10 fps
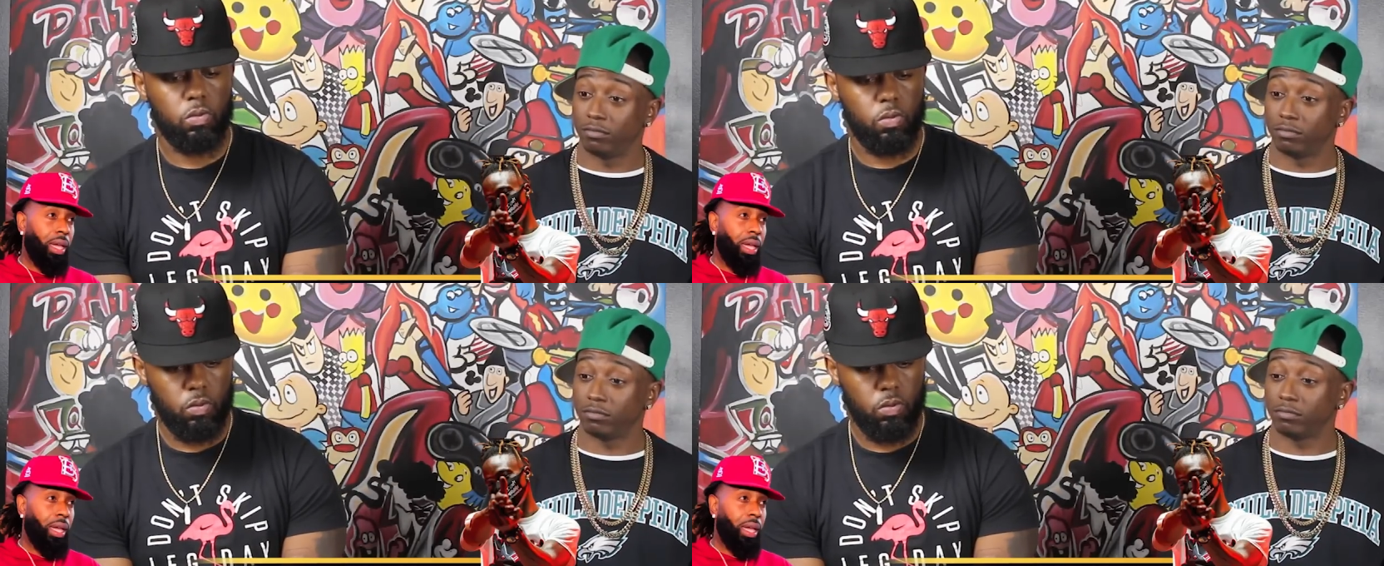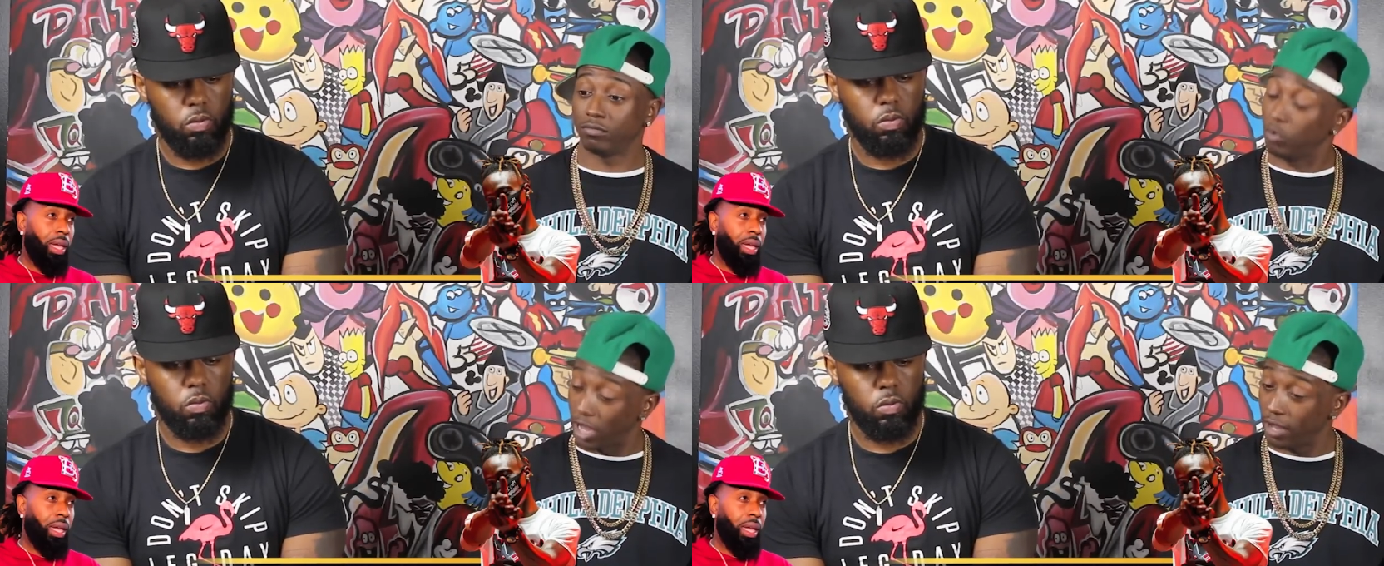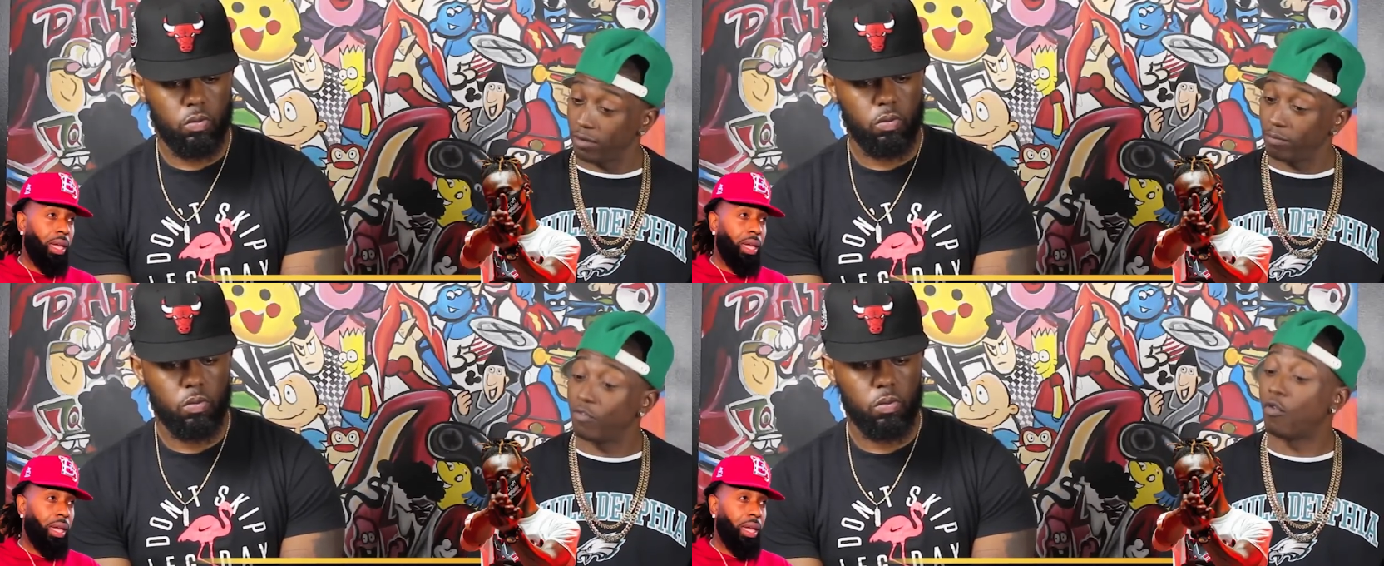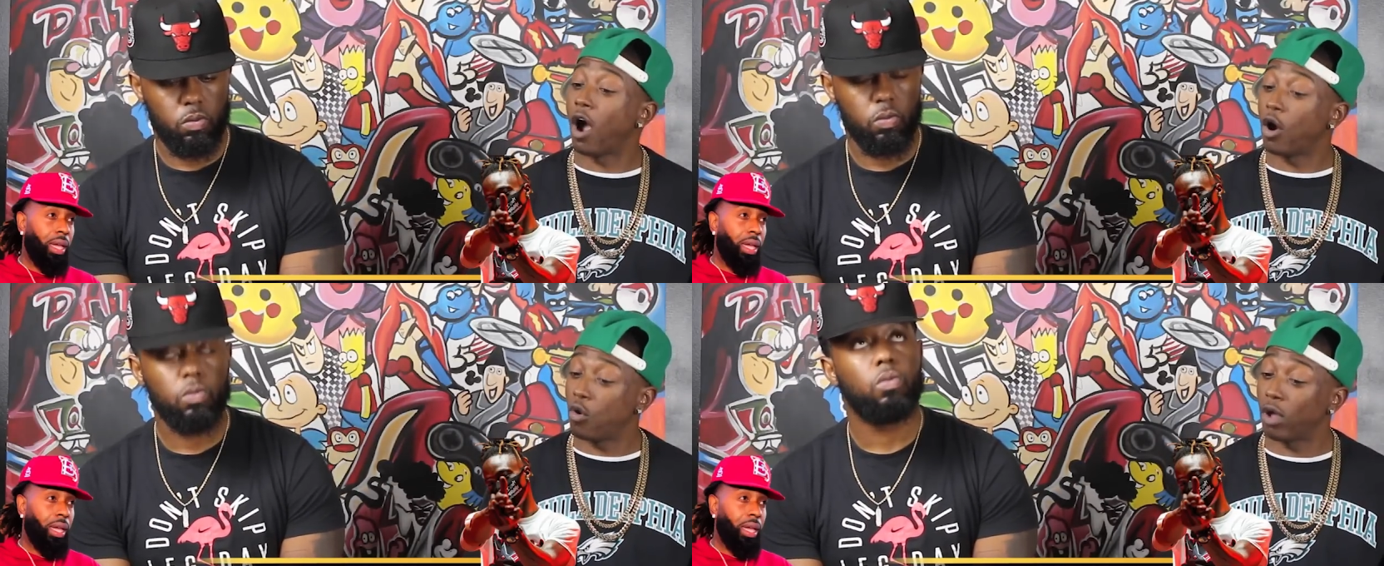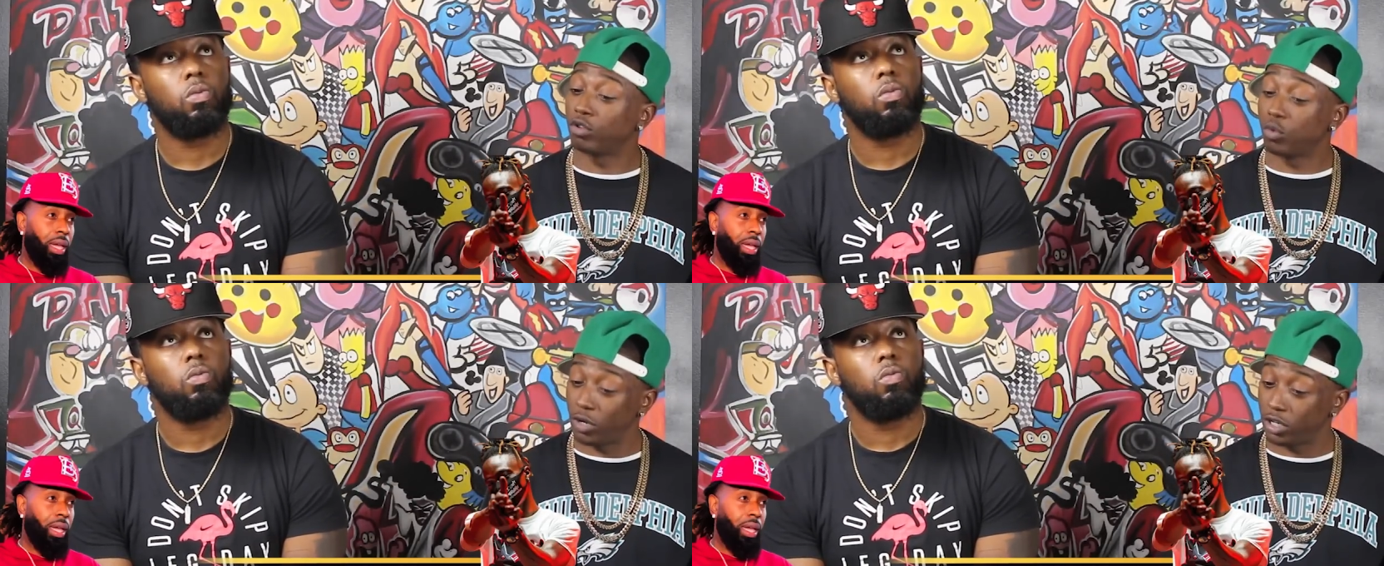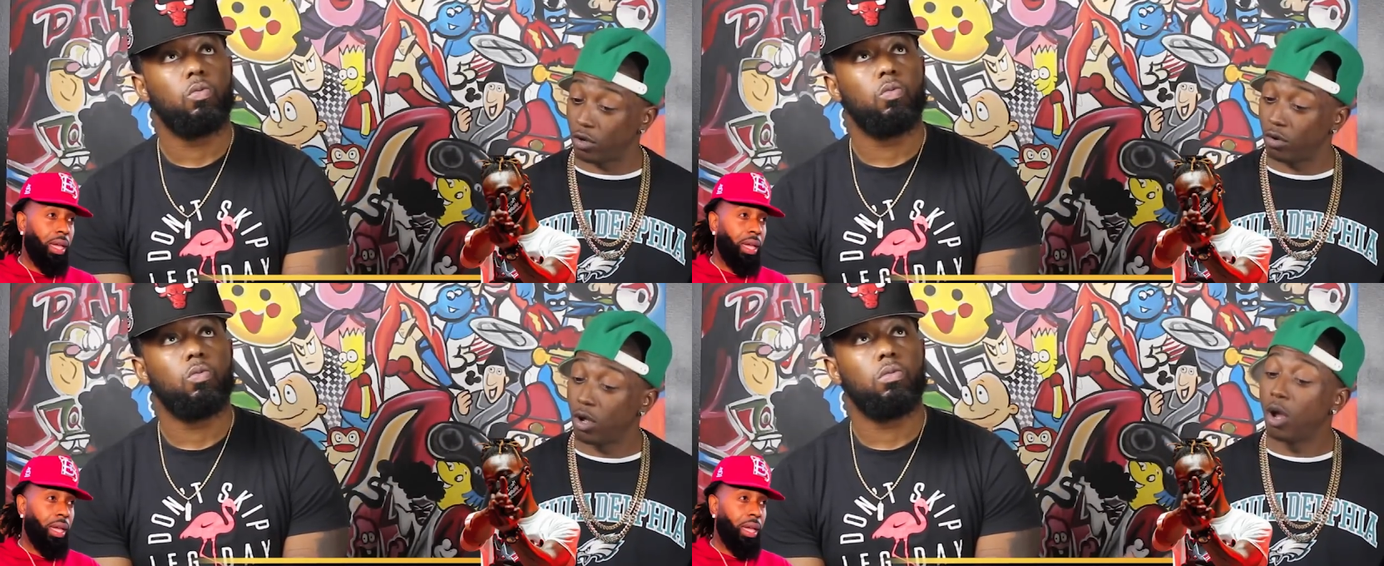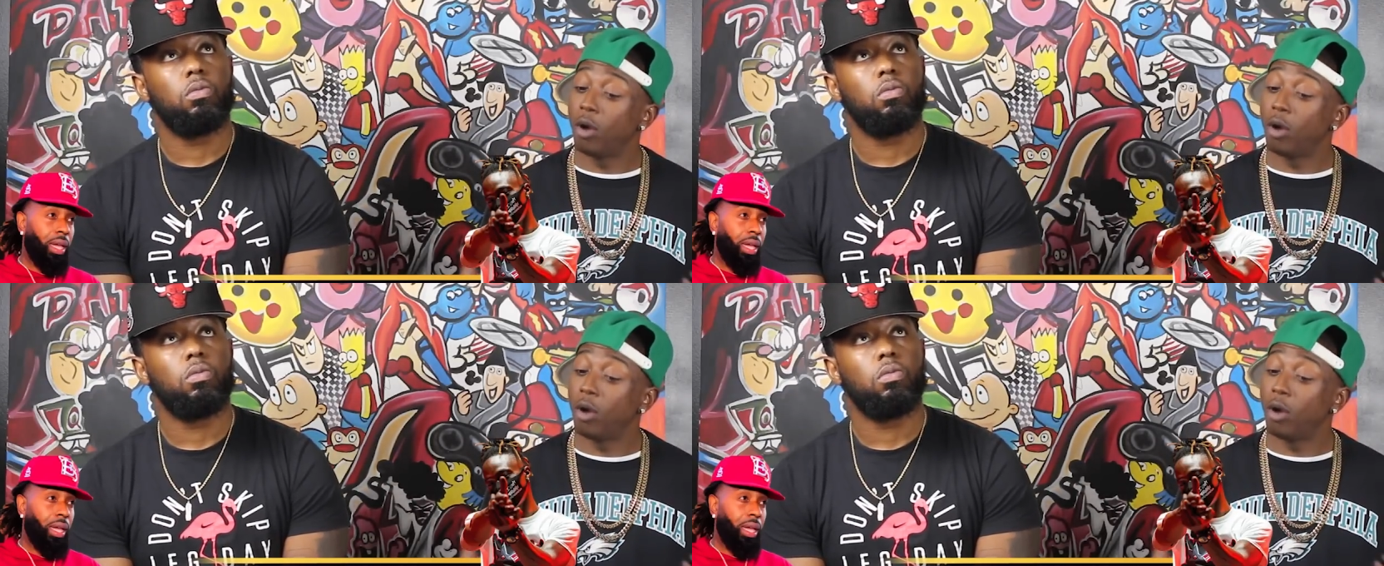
Speaker 1: mm-hmm. okay, before I go out the window.